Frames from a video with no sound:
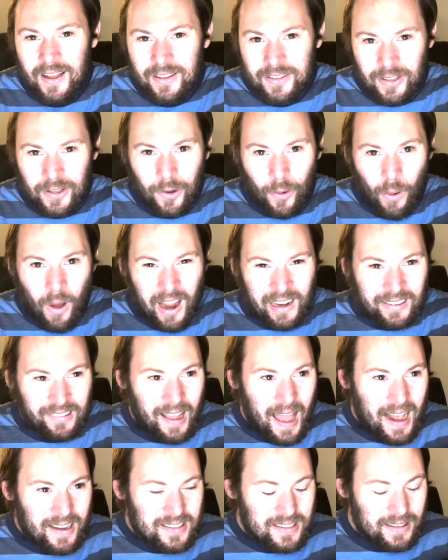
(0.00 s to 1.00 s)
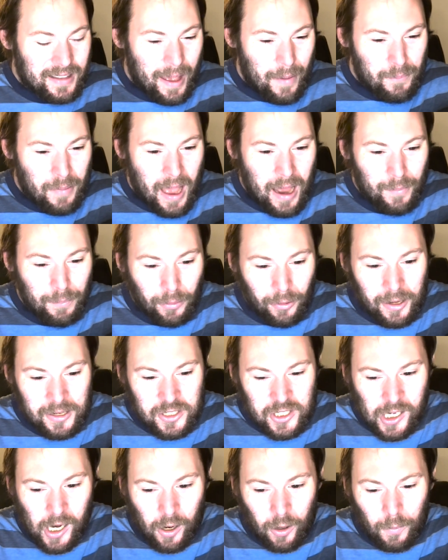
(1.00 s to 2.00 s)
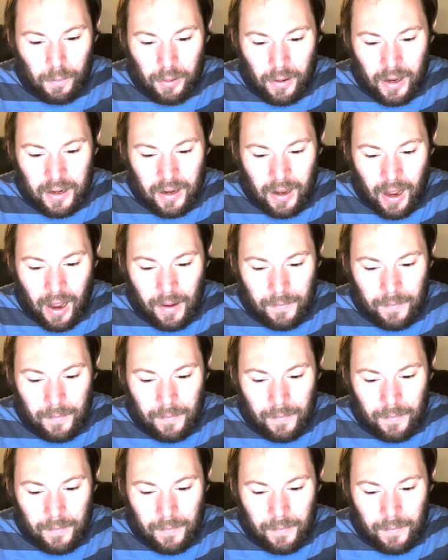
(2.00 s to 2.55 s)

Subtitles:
to go on last at that Bad Blood show. But,